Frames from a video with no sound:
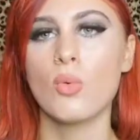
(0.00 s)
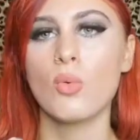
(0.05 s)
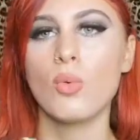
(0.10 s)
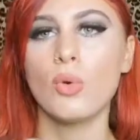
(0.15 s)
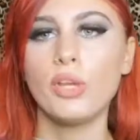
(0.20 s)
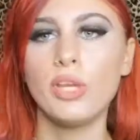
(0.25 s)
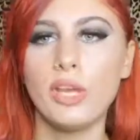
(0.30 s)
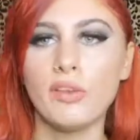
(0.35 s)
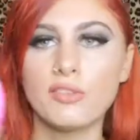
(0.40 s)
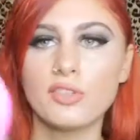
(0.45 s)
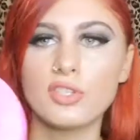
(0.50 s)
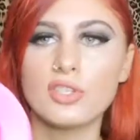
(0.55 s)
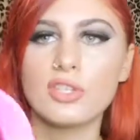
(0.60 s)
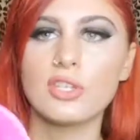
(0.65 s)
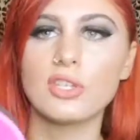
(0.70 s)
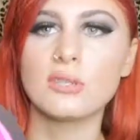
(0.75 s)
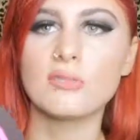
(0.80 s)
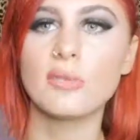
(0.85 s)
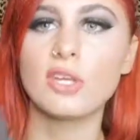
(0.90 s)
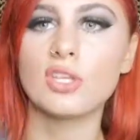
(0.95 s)
What you have to
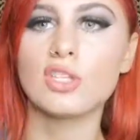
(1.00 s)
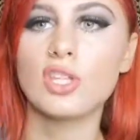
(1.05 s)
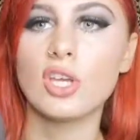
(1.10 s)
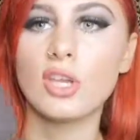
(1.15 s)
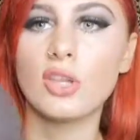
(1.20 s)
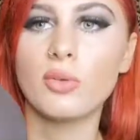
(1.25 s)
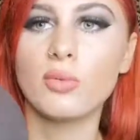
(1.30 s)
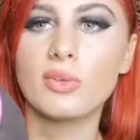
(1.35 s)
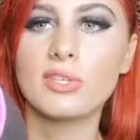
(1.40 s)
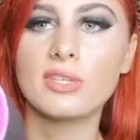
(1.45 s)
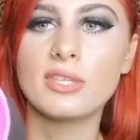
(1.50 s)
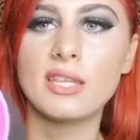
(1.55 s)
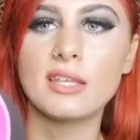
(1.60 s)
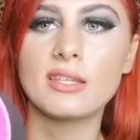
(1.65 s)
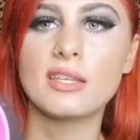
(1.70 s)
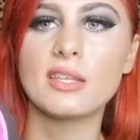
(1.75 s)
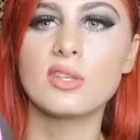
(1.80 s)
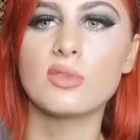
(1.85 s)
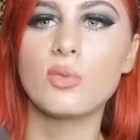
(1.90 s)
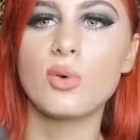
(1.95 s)
do is make sure that with
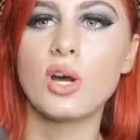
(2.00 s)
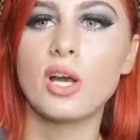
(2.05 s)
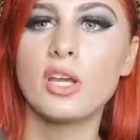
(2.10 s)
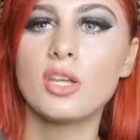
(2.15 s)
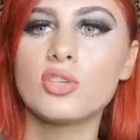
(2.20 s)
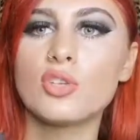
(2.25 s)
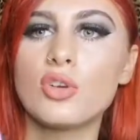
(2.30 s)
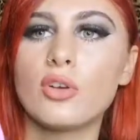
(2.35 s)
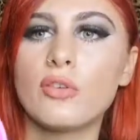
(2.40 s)
settings wise